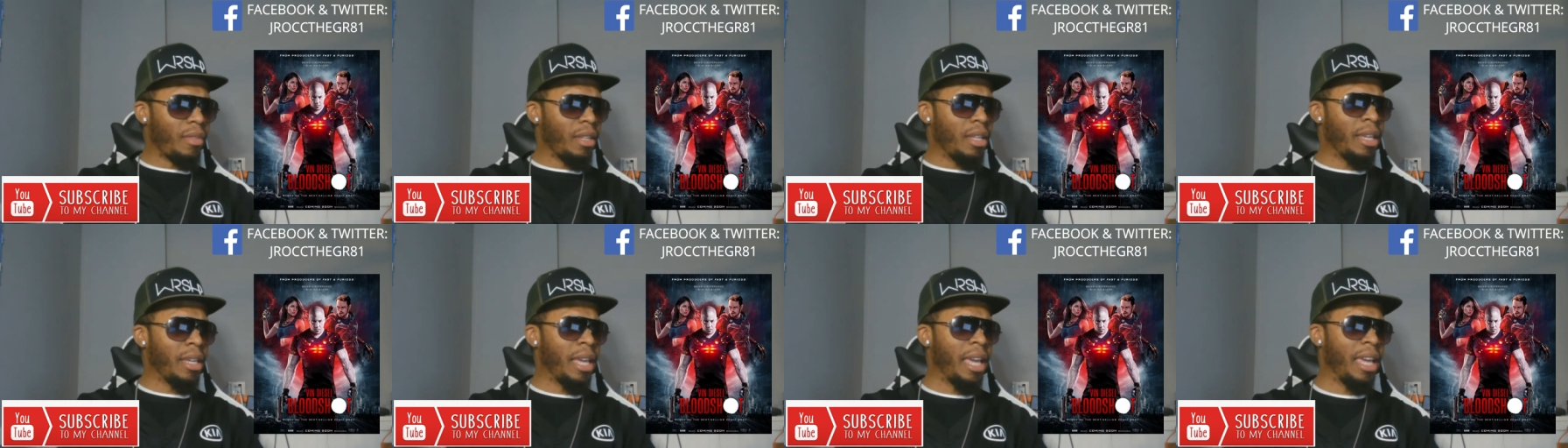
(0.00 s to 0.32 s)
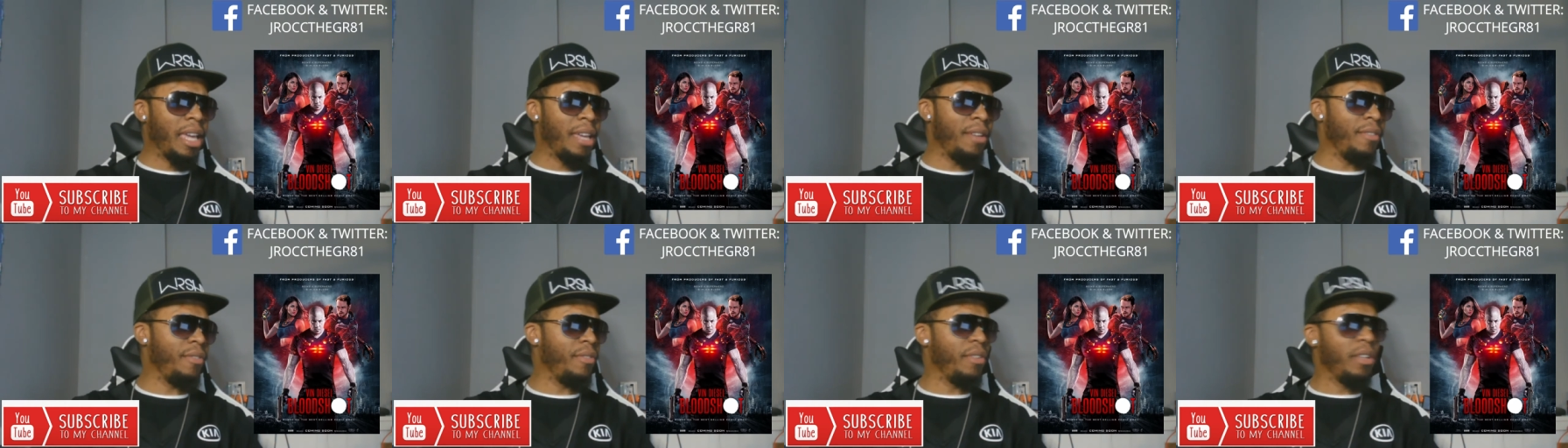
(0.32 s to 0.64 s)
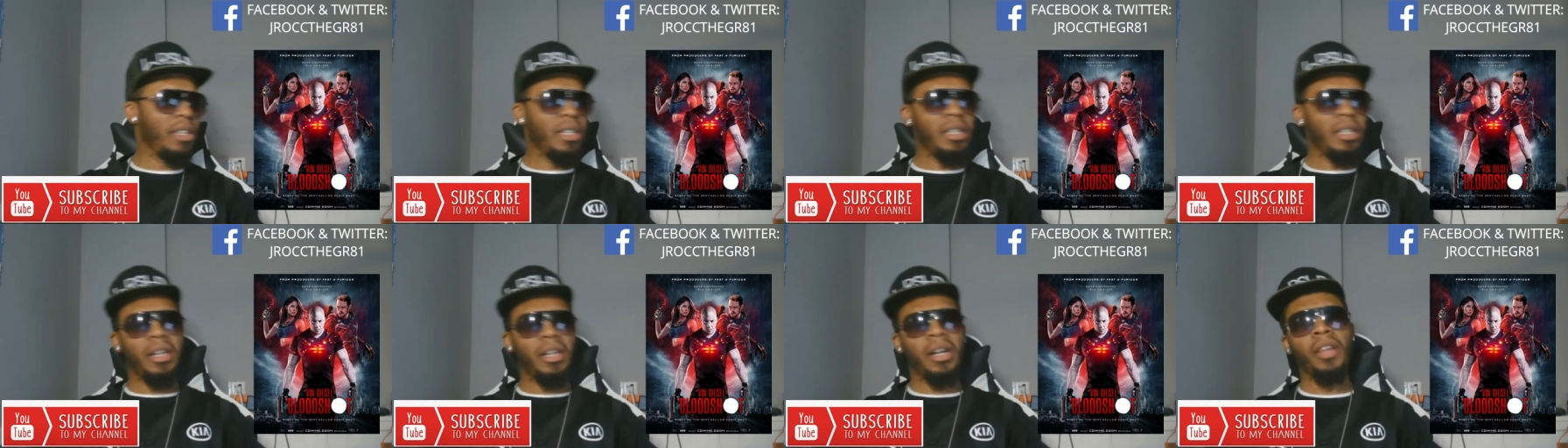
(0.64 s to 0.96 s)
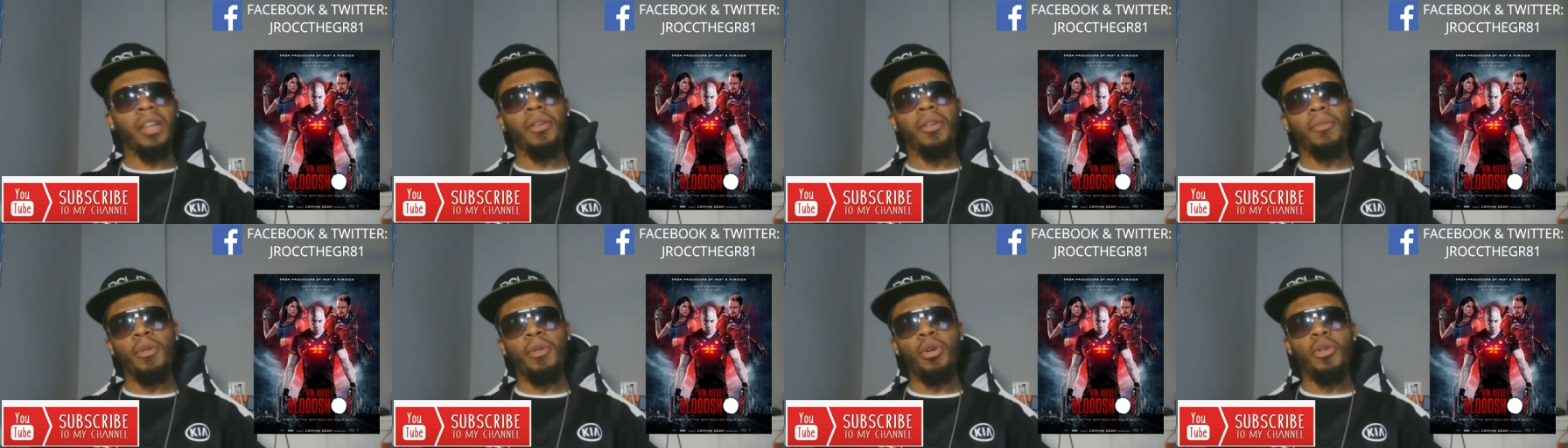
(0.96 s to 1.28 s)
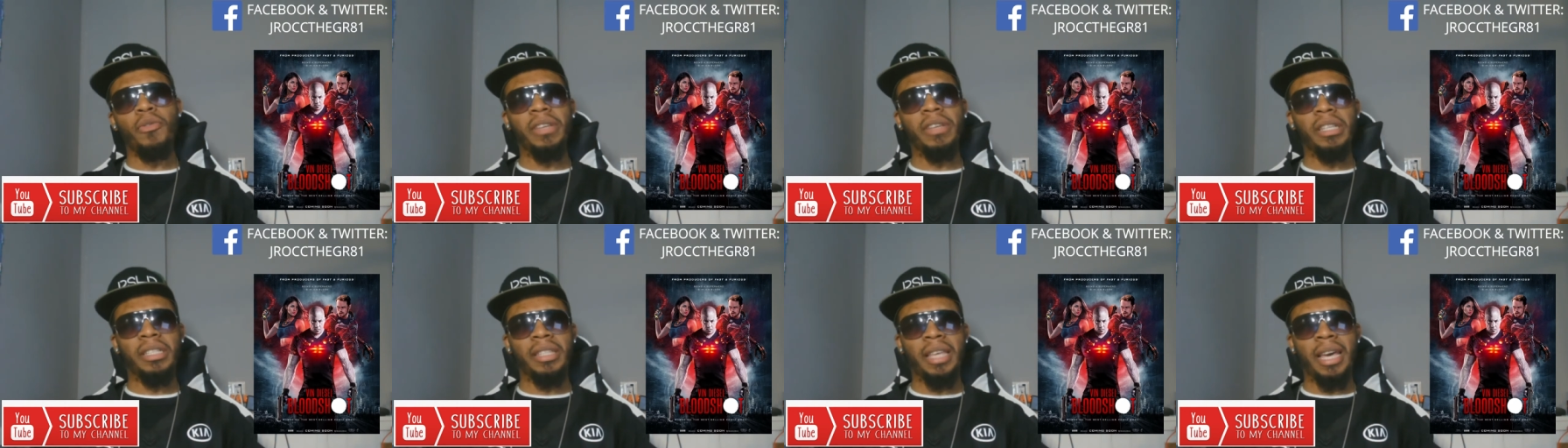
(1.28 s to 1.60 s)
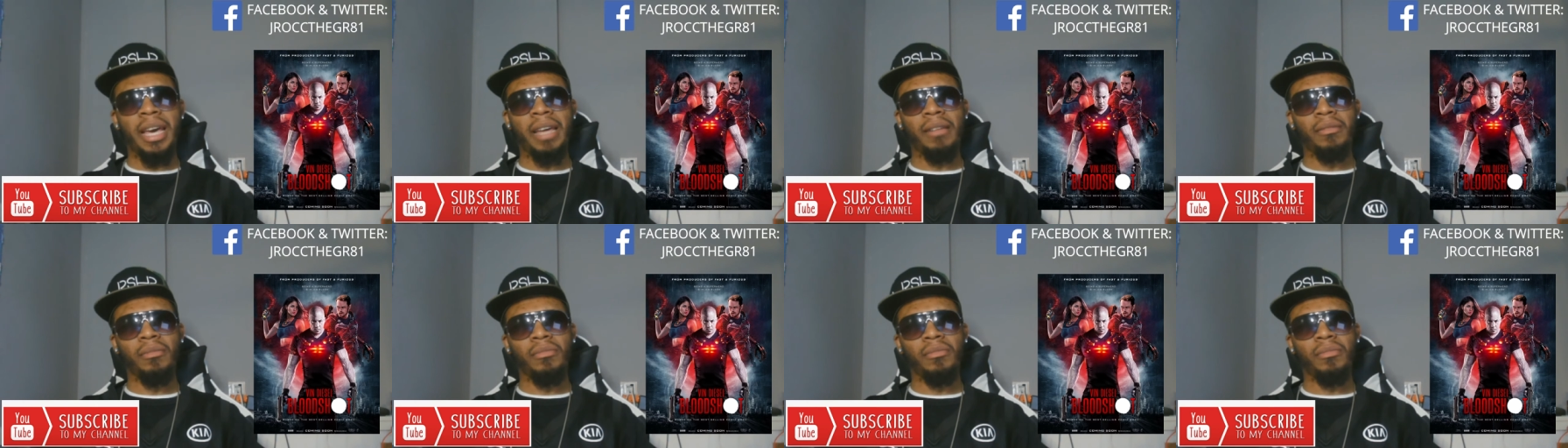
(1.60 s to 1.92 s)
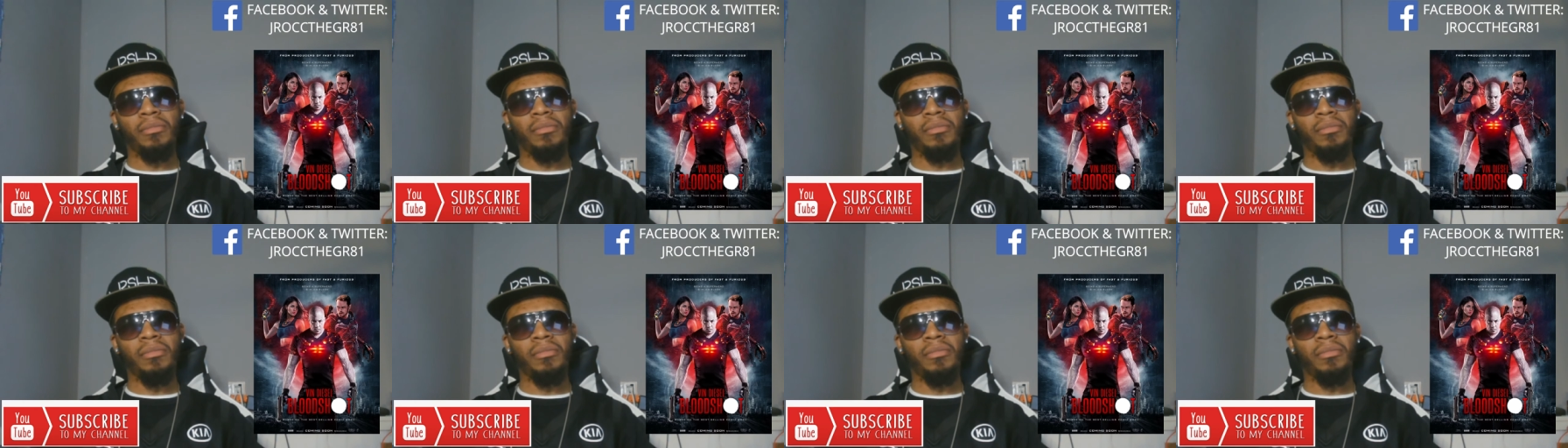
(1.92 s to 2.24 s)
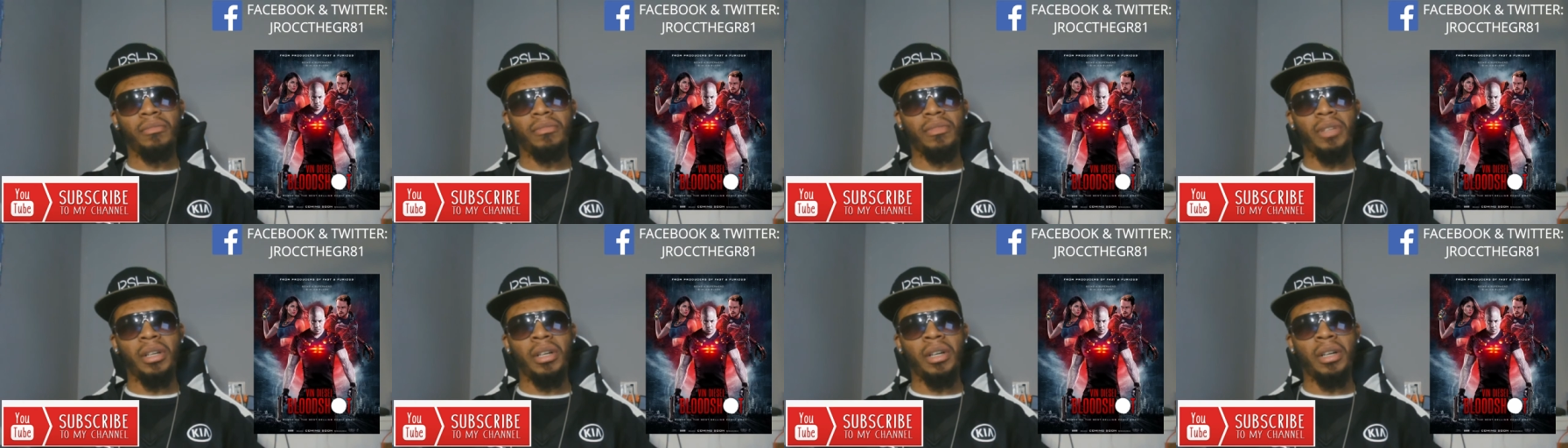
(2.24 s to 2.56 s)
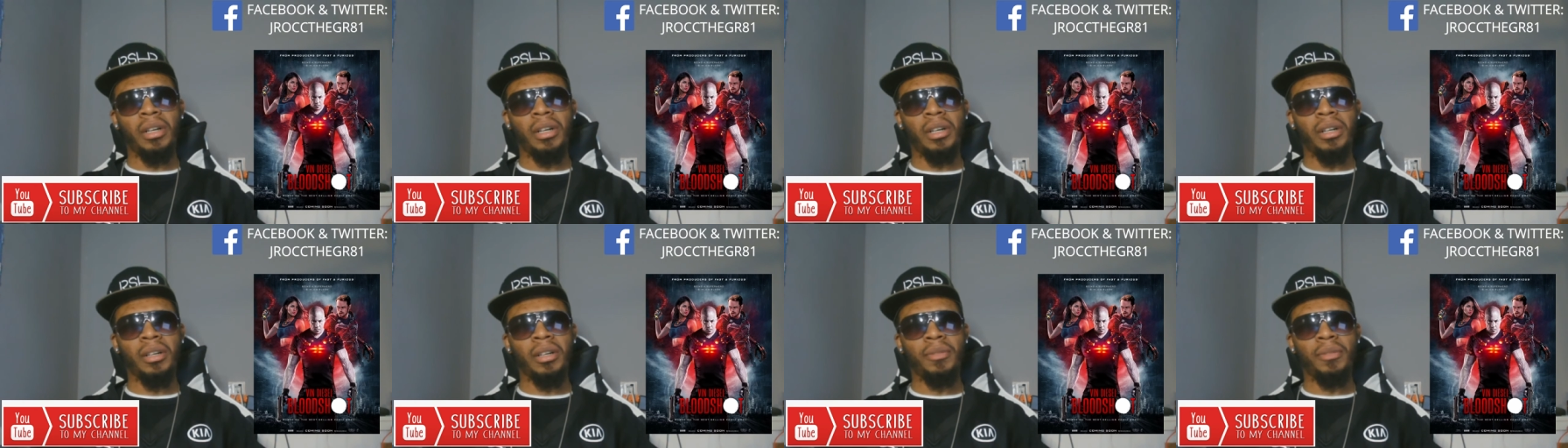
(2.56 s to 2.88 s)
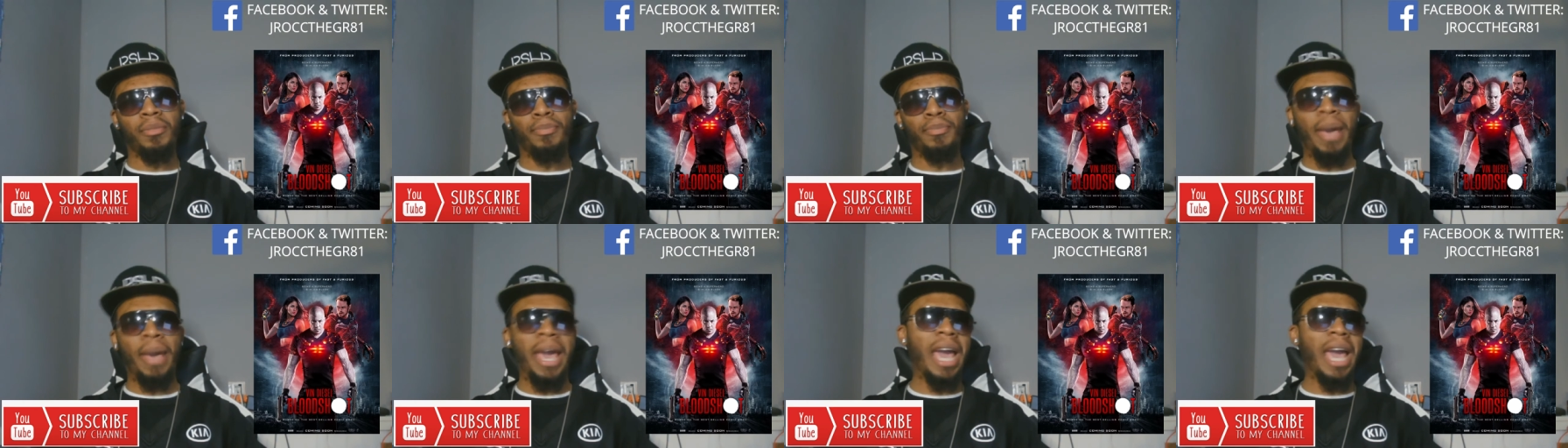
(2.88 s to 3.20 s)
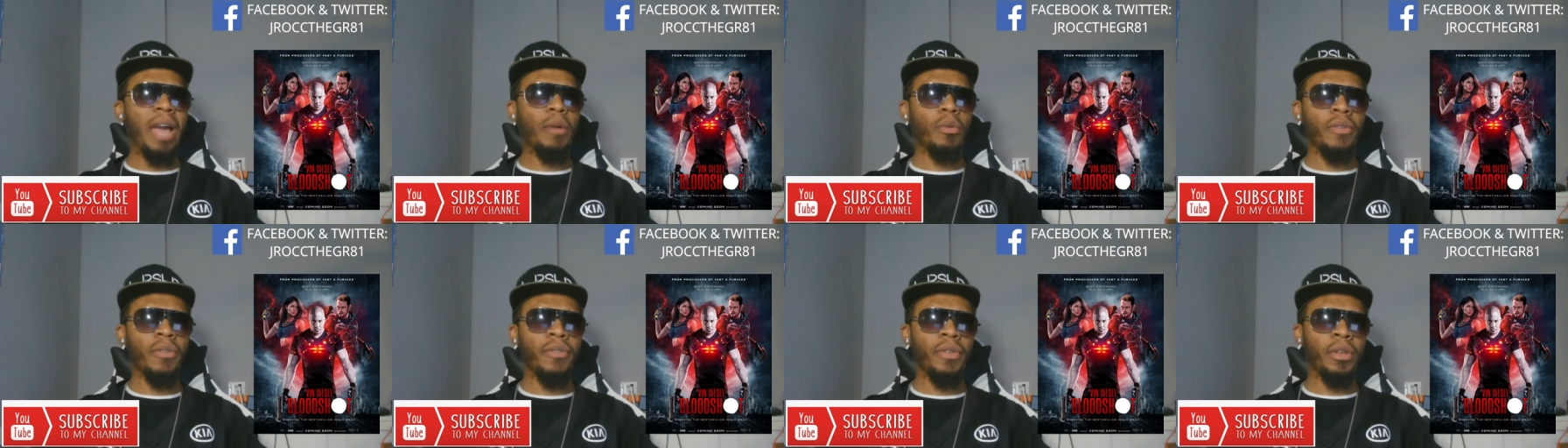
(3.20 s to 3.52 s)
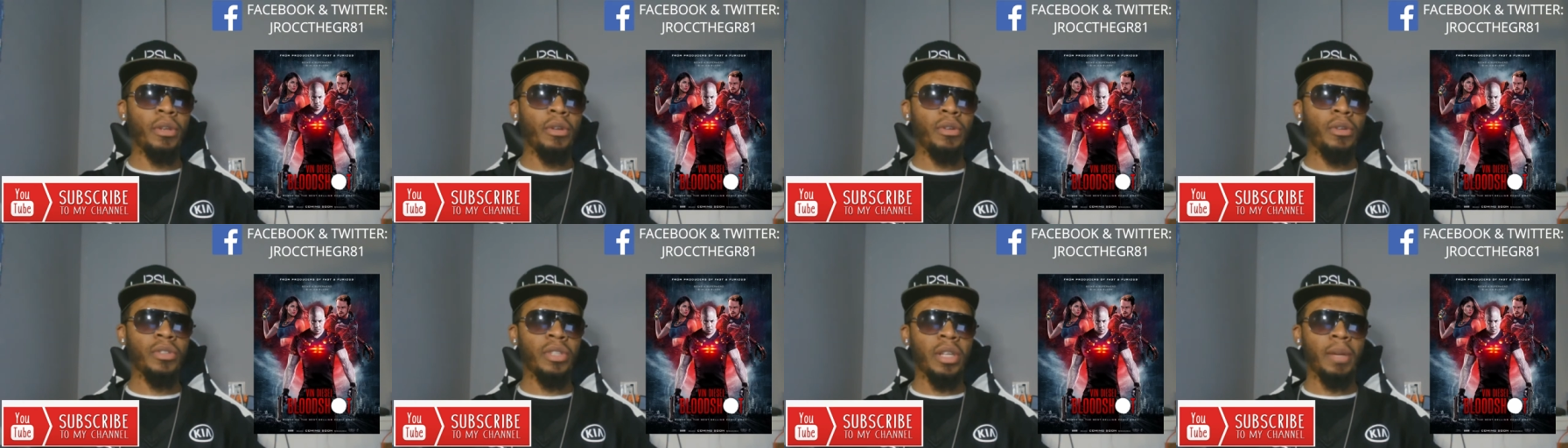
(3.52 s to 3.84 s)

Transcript: gave other movies that uh, bad reviews.